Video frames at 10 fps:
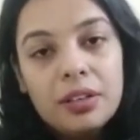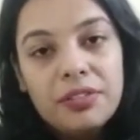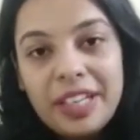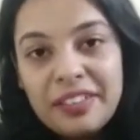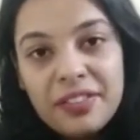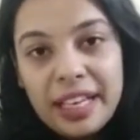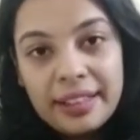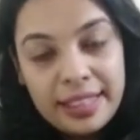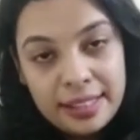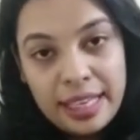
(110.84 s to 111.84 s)

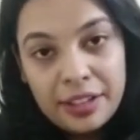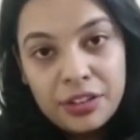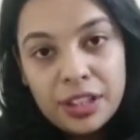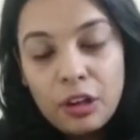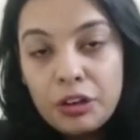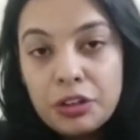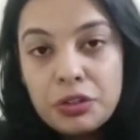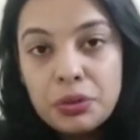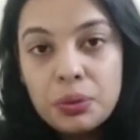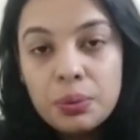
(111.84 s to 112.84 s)
wavelength, etc. in order
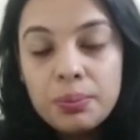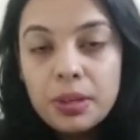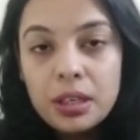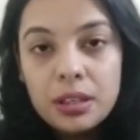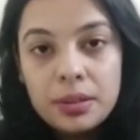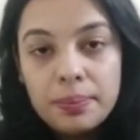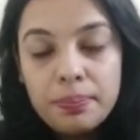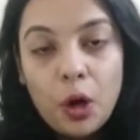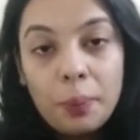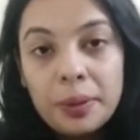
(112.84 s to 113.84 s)
to
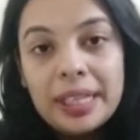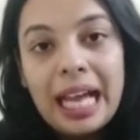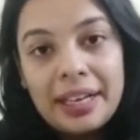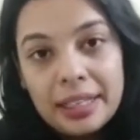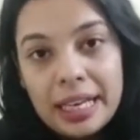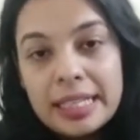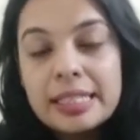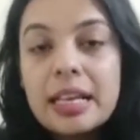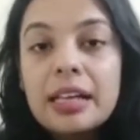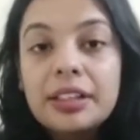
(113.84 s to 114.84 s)
properly
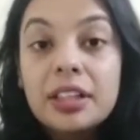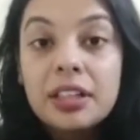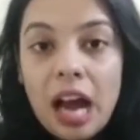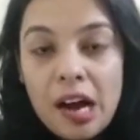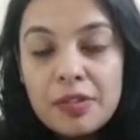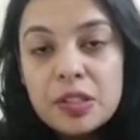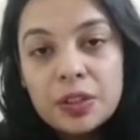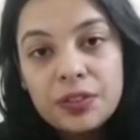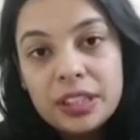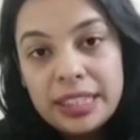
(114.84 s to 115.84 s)
analyze the graphs
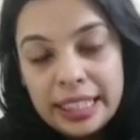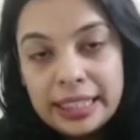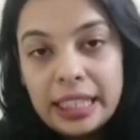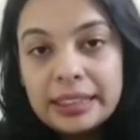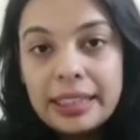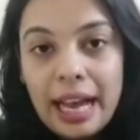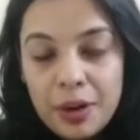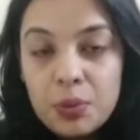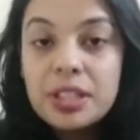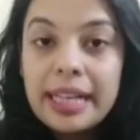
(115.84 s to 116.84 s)
of the data that I
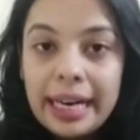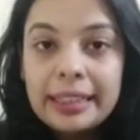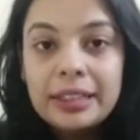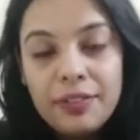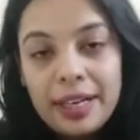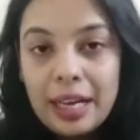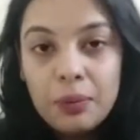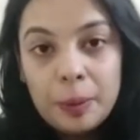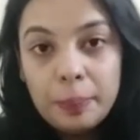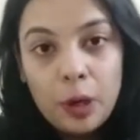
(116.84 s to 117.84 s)
would get in when I
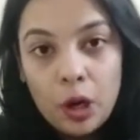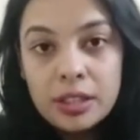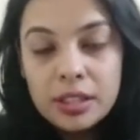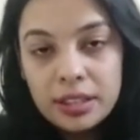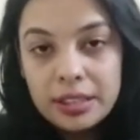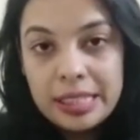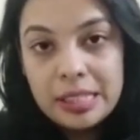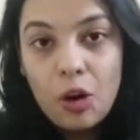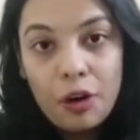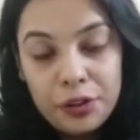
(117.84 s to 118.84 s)
would plot
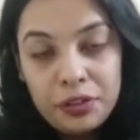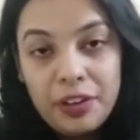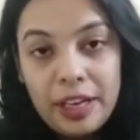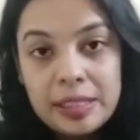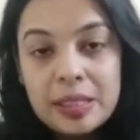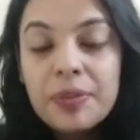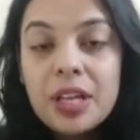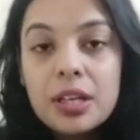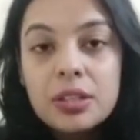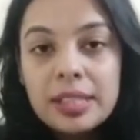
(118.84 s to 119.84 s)
these audio files.
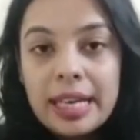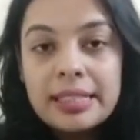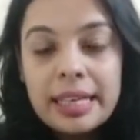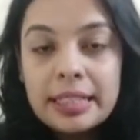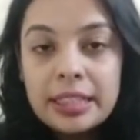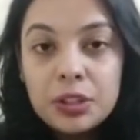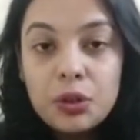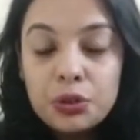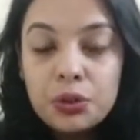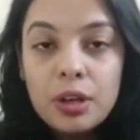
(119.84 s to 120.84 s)
So yes, I did
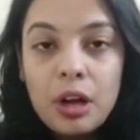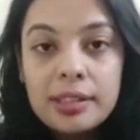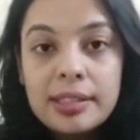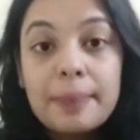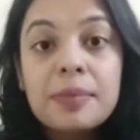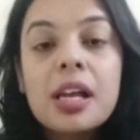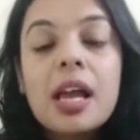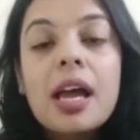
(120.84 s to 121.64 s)
go through the concepts